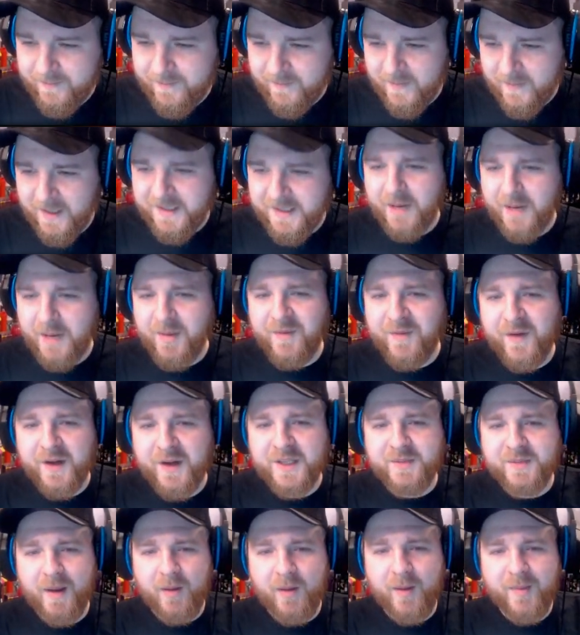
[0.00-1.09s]
It's going to be fun
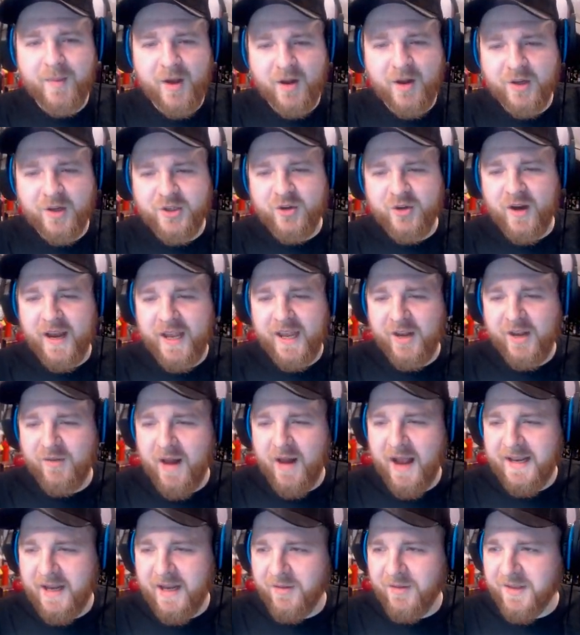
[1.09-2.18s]
as well when we've got to try and
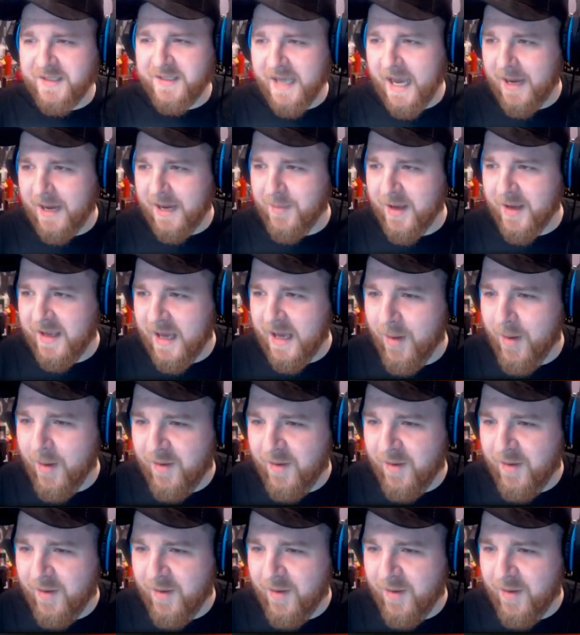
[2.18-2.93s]
grind up the diamond cannon